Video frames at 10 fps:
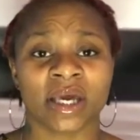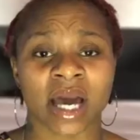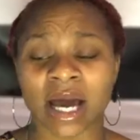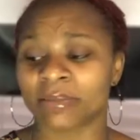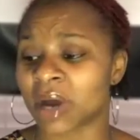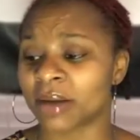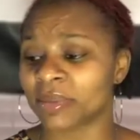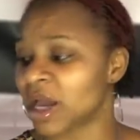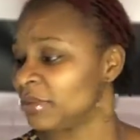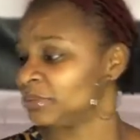
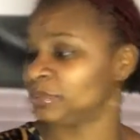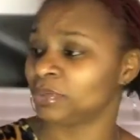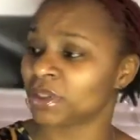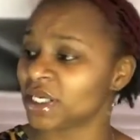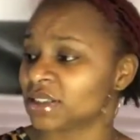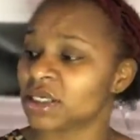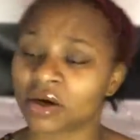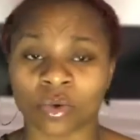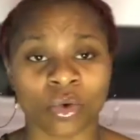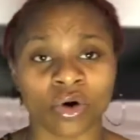I'm playing tug
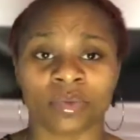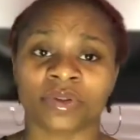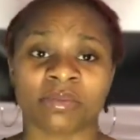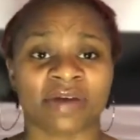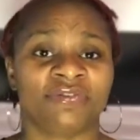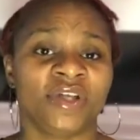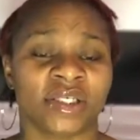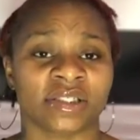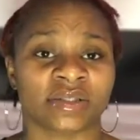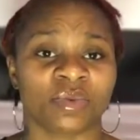of war with my
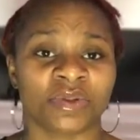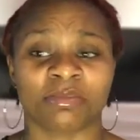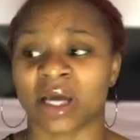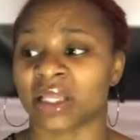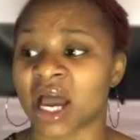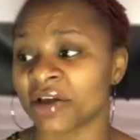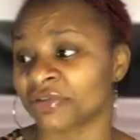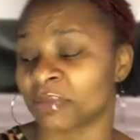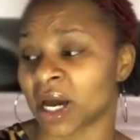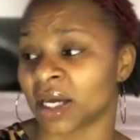feelings, with my life,
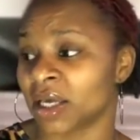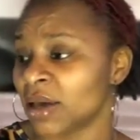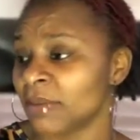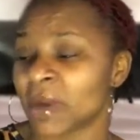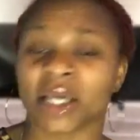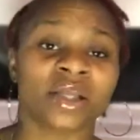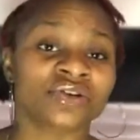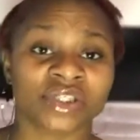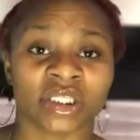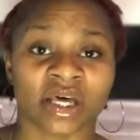my
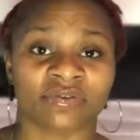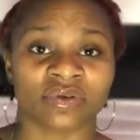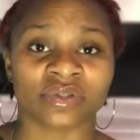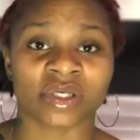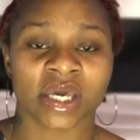energy levels.